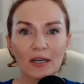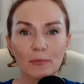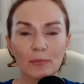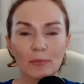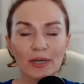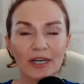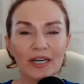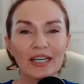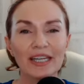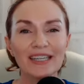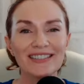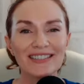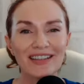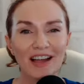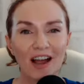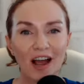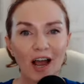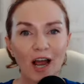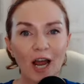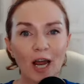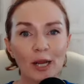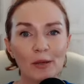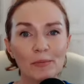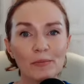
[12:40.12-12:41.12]
But in
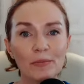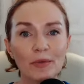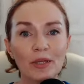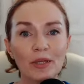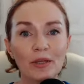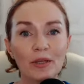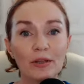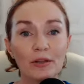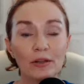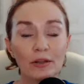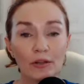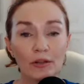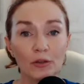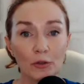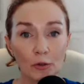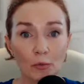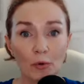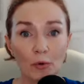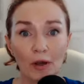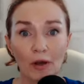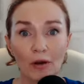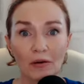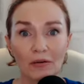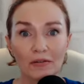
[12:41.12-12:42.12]
time, you
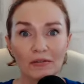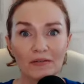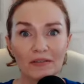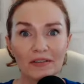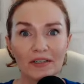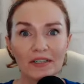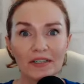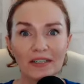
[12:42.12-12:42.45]
will.